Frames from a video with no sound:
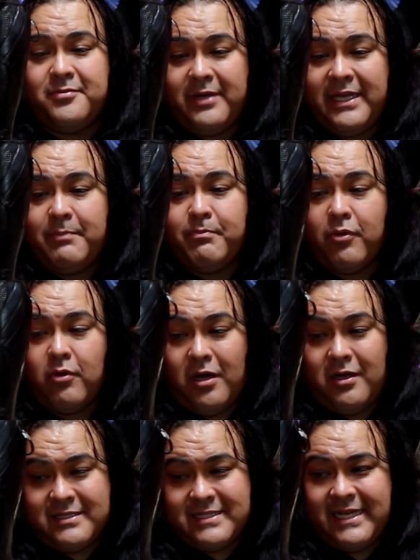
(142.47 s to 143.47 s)
3
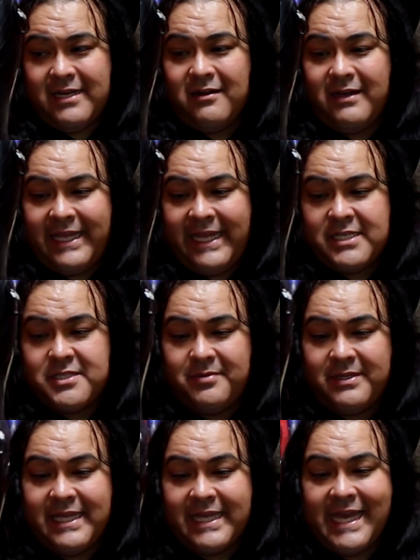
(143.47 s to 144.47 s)
prongs here, each
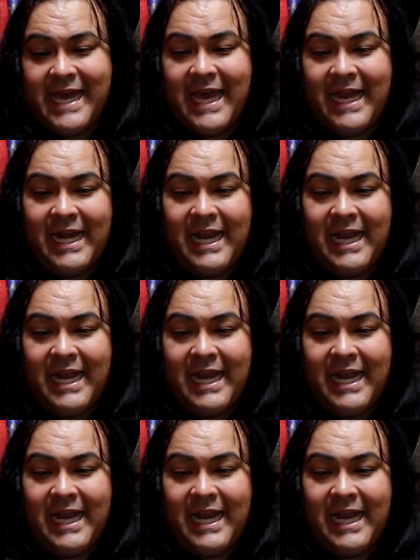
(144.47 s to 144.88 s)
with a cat.